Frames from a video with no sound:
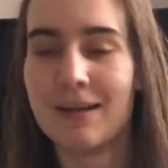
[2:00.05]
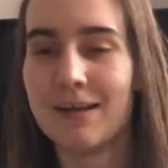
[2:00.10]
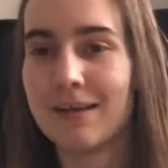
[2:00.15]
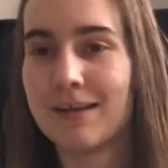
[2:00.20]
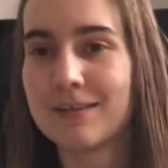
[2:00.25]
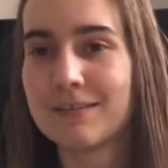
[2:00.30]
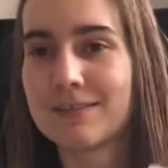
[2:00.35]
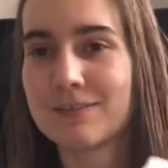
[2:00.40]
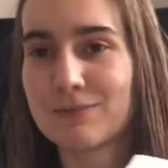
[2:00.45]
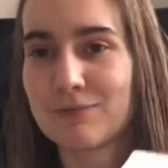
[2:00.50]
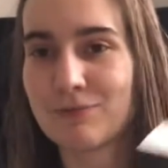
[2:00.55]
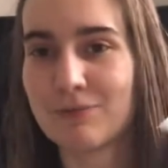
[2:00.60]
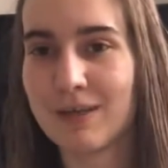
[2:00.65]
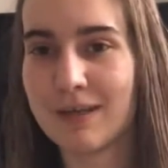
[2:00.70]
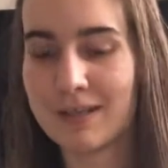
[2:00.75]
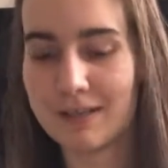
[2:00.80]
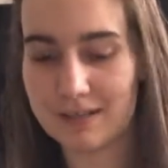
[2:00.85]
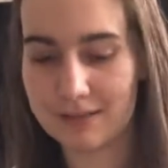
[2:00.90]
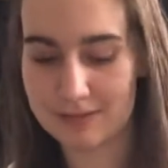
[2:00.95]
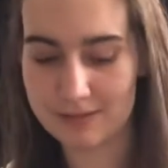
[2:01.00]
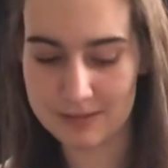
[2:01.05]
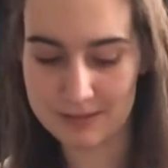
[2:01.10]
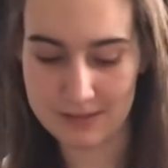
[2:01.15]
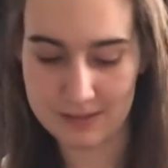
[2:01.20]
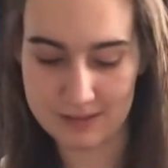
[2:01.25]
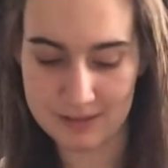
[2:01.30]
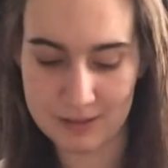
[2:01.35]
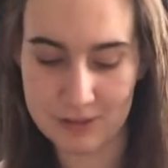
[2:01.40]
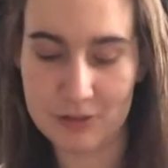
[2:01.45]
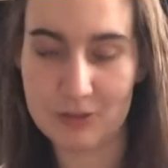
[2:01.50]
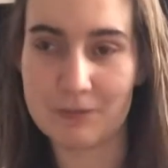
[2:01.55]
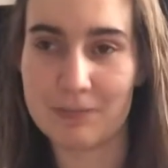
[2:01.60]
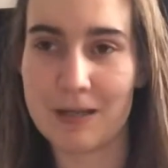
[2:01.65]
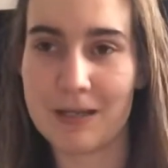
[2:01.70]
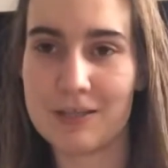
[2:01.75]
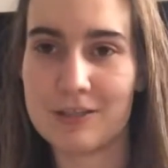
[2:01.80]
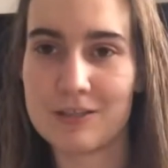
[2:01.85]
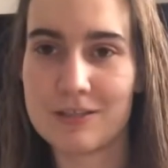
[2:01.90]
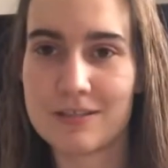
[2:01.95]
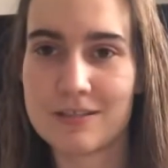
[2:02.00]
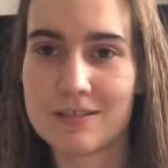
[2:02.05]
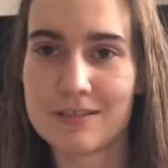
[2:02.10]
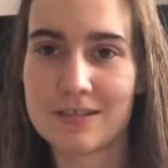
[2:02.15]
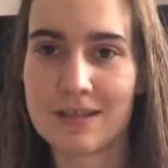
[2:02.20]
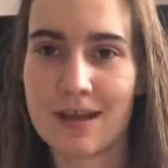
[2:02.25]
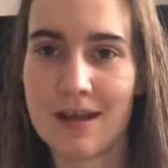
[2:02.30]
It's right under 600 pages.